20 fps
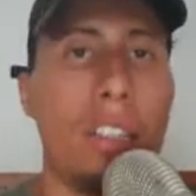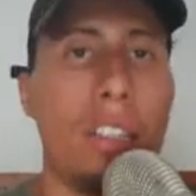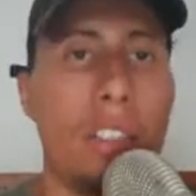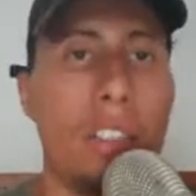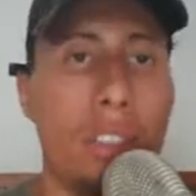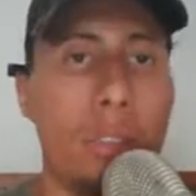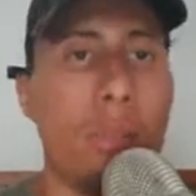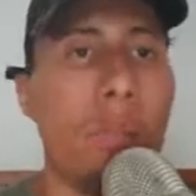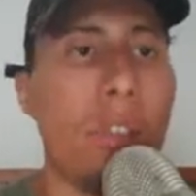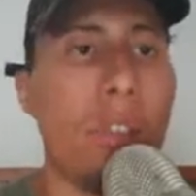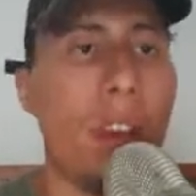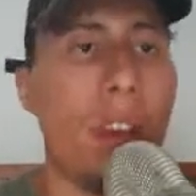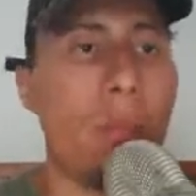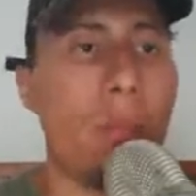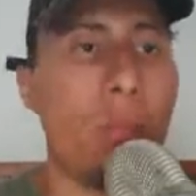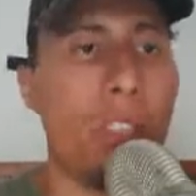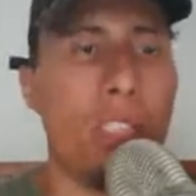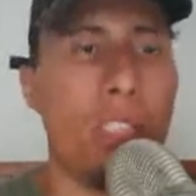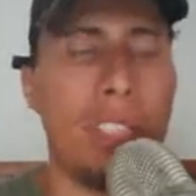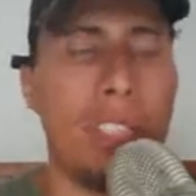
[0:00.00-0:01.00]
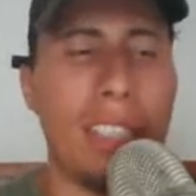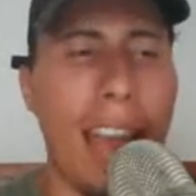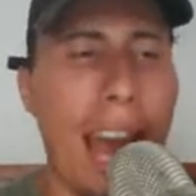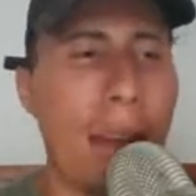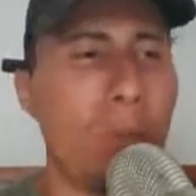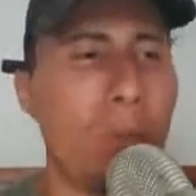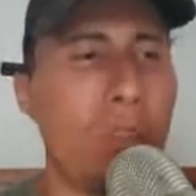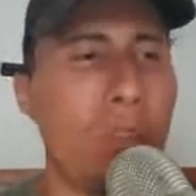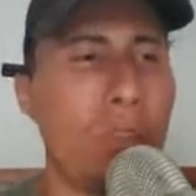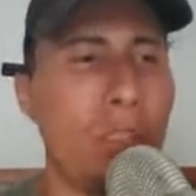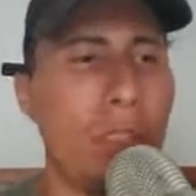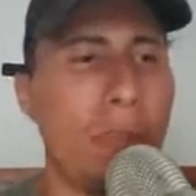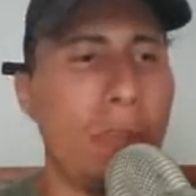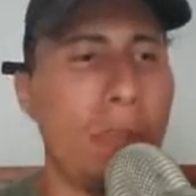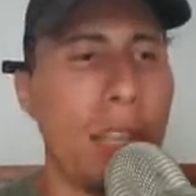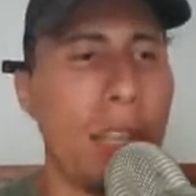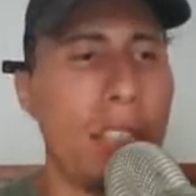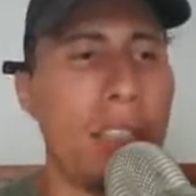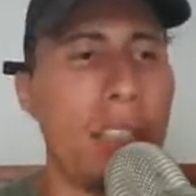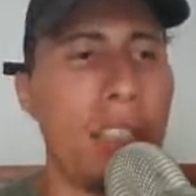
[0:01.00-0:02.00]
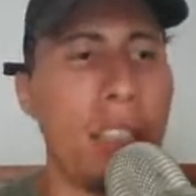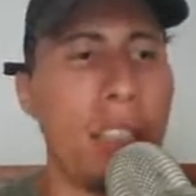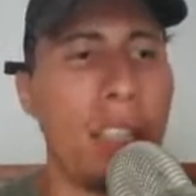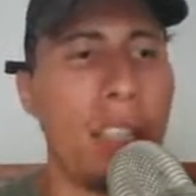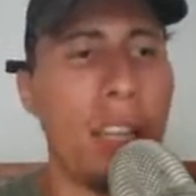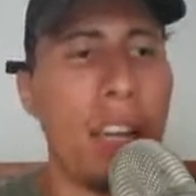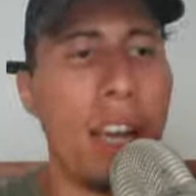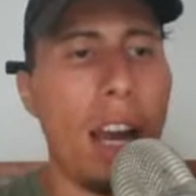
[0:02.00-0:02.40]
to them, which is absolutely amazing